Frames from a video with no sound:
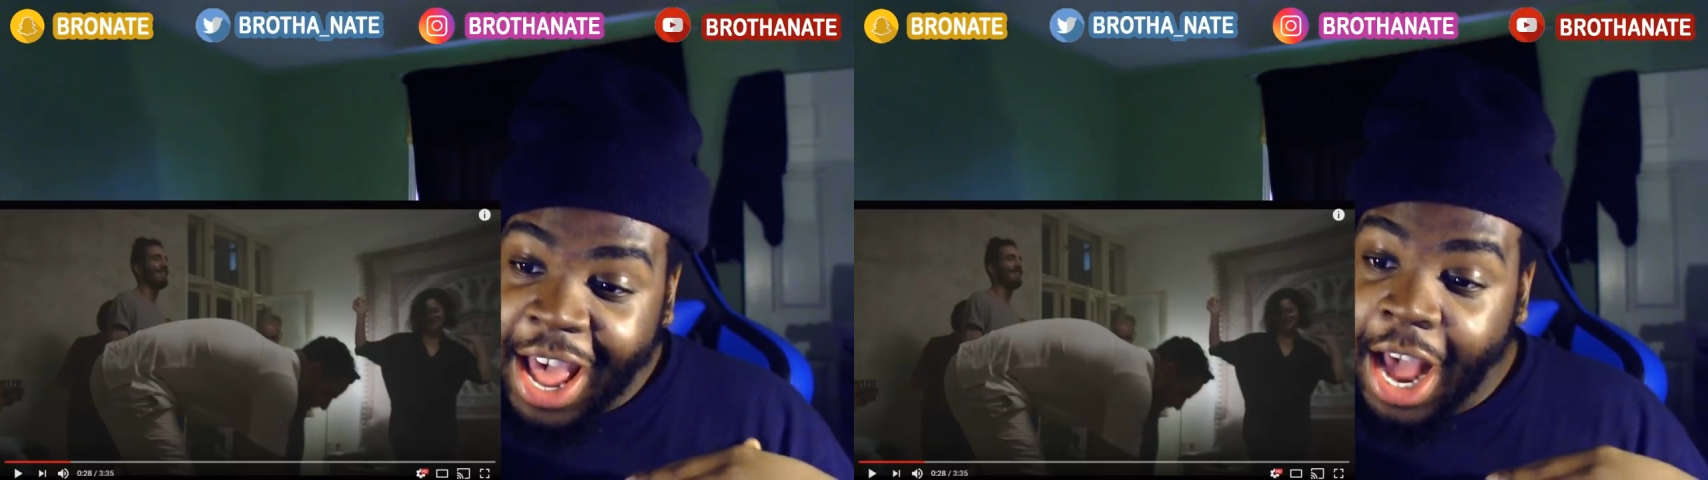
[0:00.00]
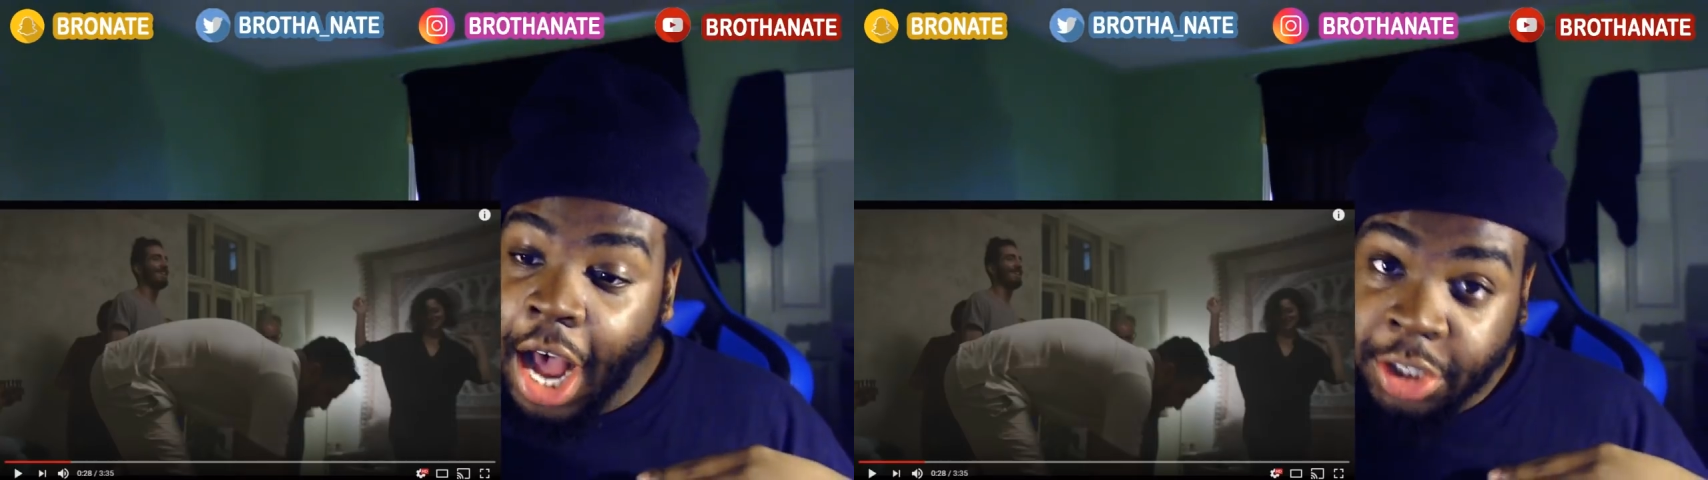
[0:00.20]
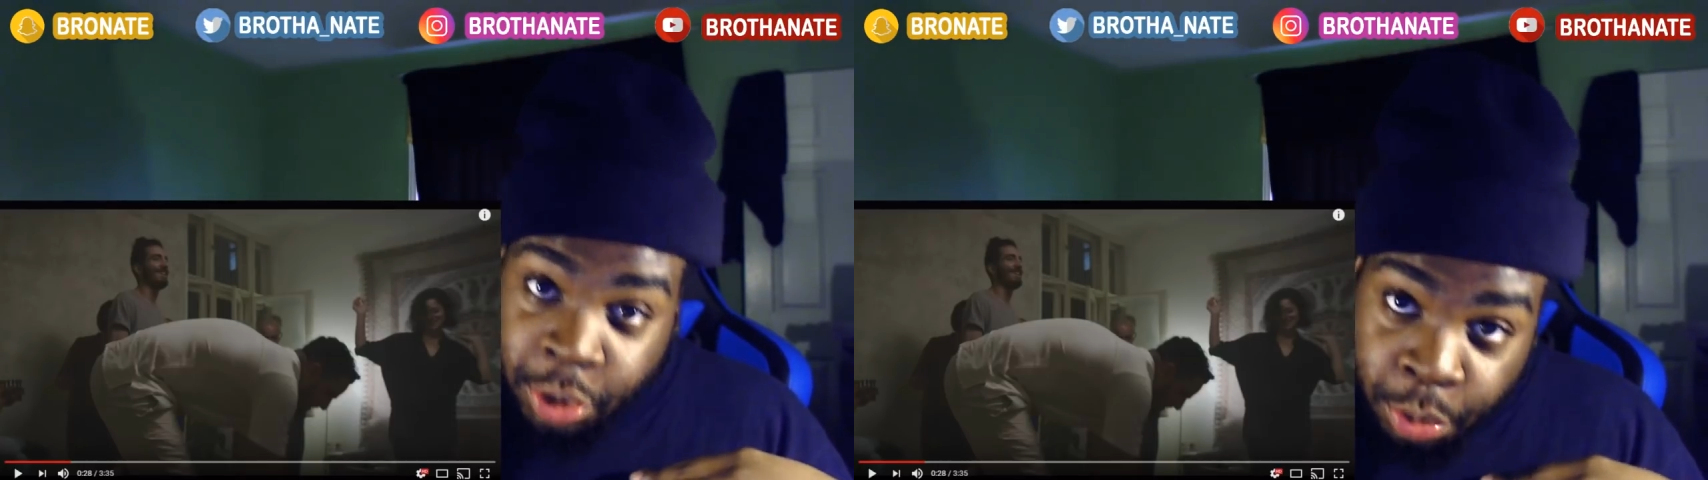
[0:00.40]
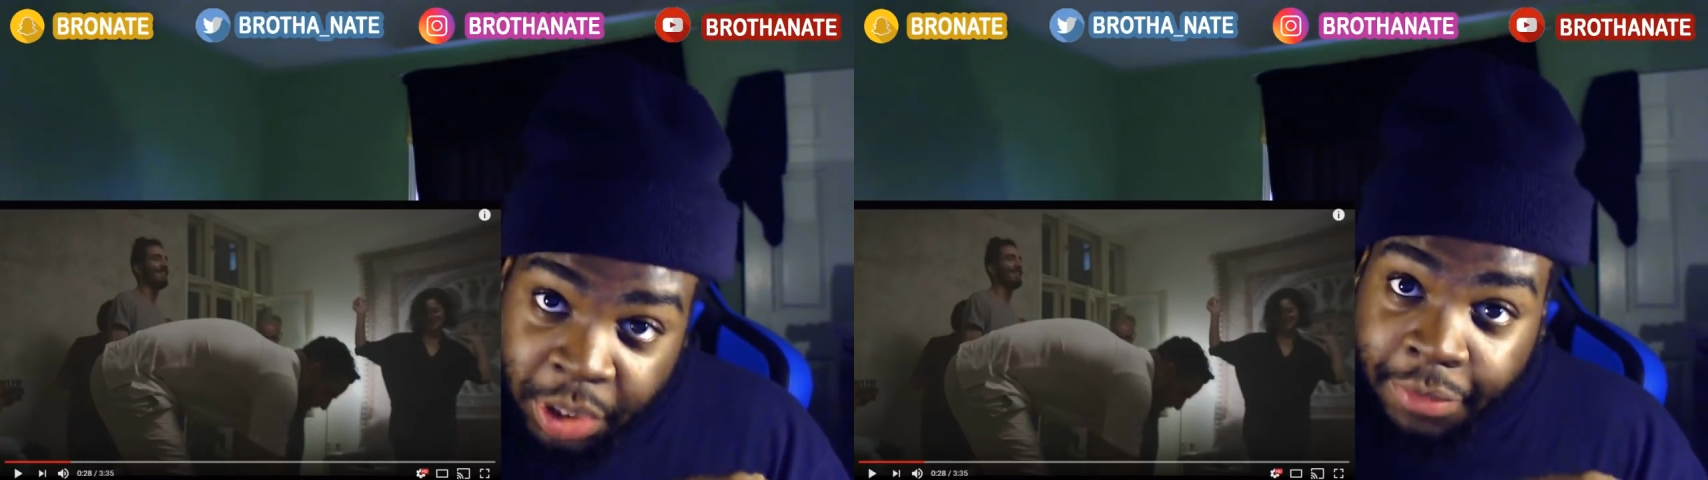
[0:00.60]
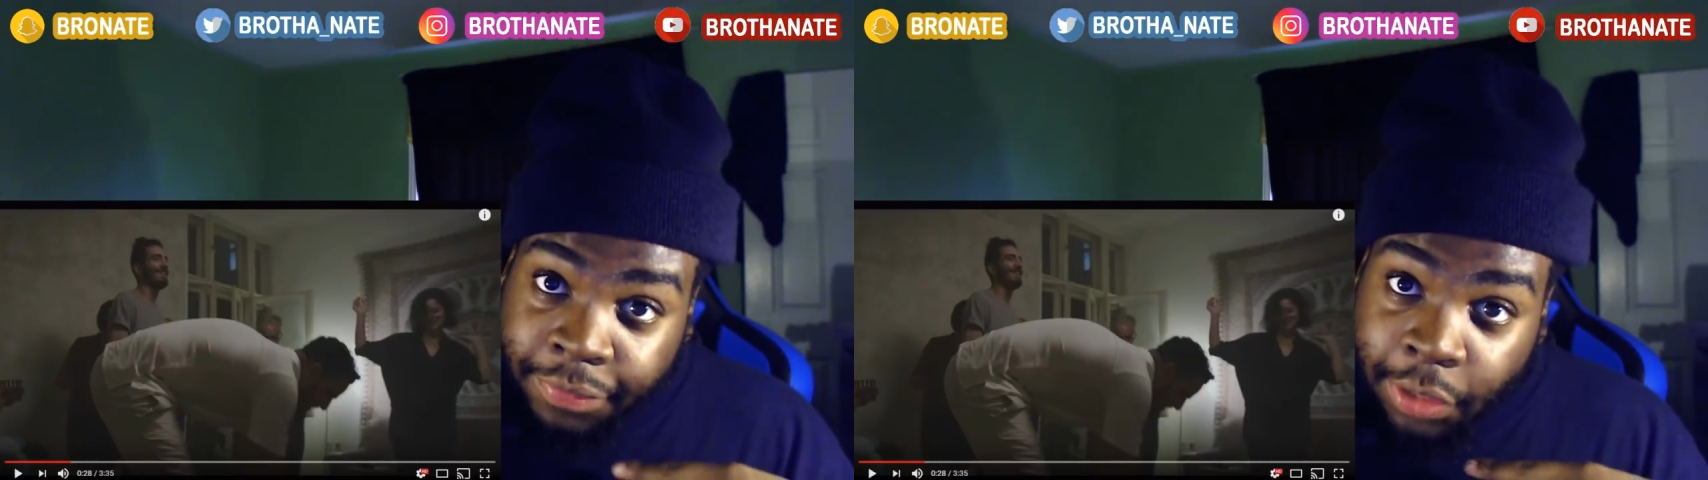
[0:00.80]
a
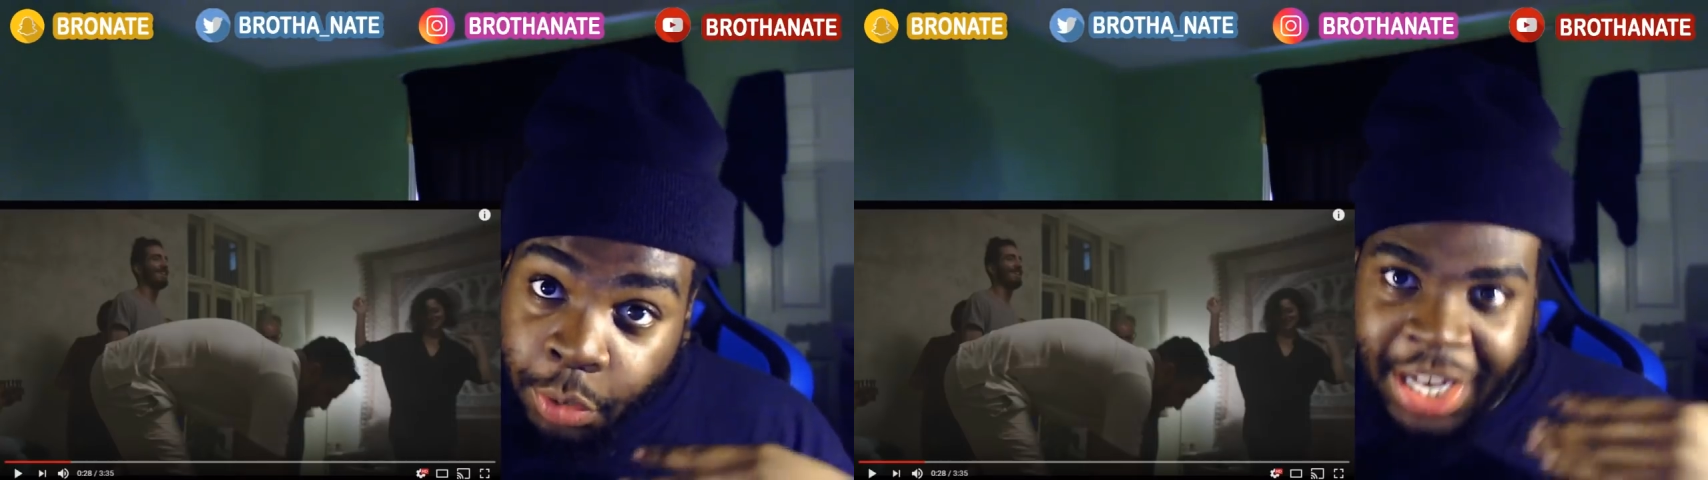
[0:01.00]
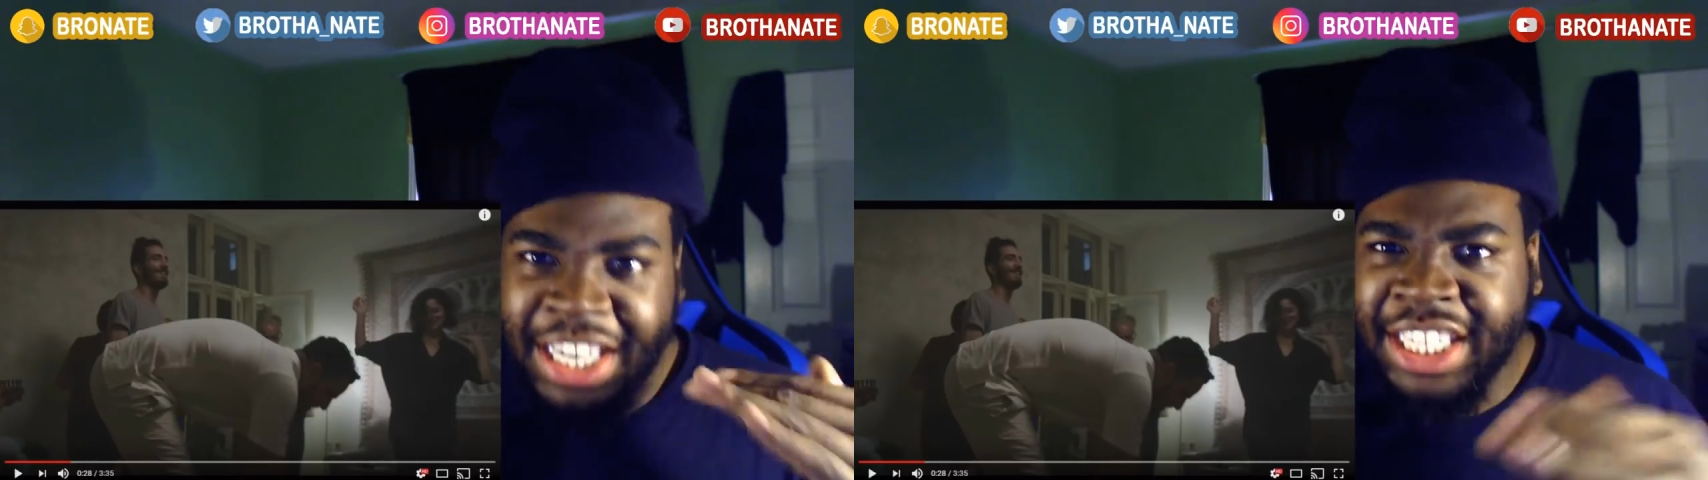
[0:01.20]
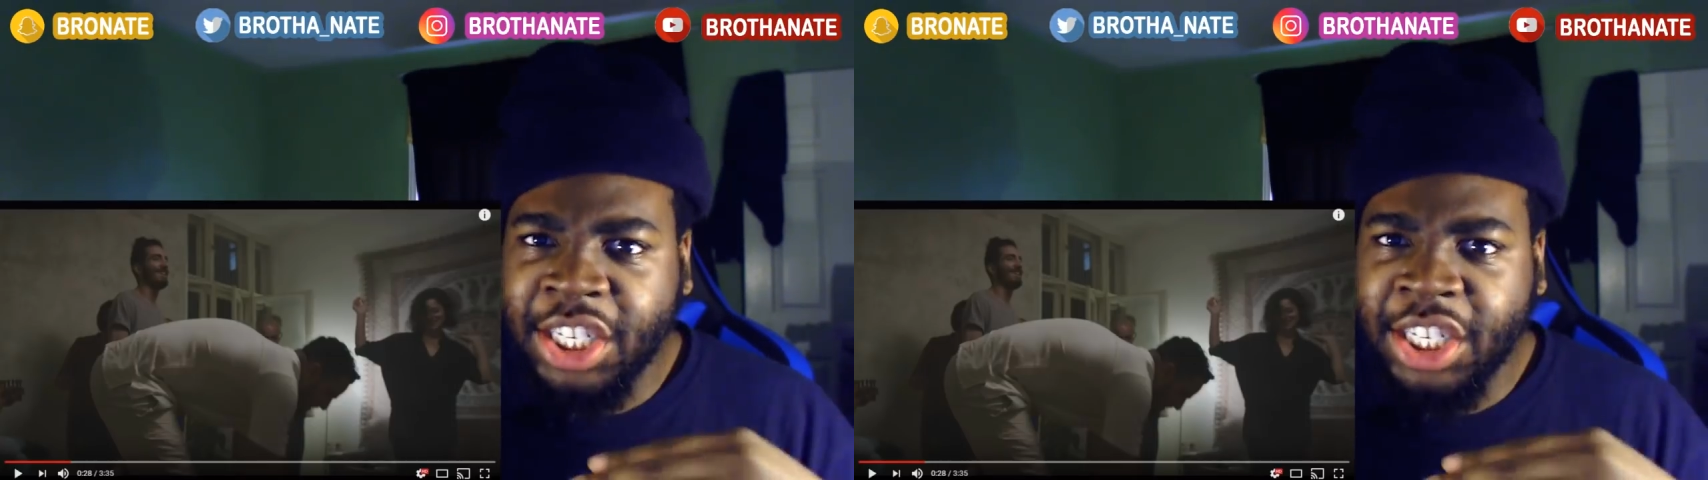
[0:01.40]
soothing flow, and then he can